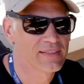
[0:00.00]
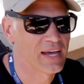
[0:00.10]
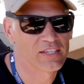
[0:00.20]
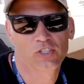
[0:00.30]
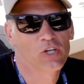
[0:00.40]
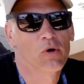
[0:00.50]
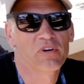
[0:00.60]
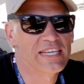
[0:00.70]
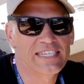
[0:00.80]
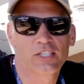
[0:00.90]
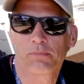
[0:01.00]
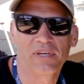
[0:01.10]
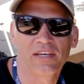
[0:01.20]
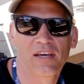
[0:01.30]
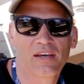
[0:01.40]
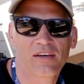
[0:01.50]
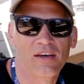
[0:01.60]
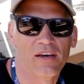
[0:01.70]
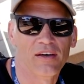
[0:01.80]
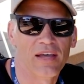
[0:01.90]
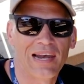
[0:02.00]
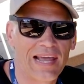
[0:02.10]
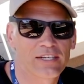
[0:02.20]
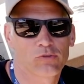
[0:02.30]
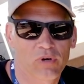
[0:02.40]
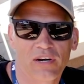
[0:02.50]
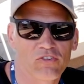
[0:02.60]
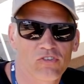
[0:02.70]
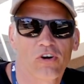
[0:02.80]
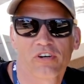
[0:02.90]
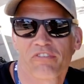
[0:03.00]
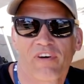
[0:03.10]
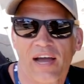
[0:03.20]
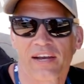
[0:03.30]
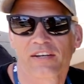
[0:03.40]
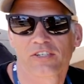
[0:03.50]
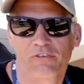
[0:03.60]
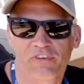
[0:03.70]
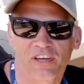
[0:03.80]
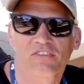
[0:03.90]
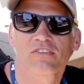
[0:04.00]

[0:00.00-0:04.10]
that you don't need to be electrically certified to fix.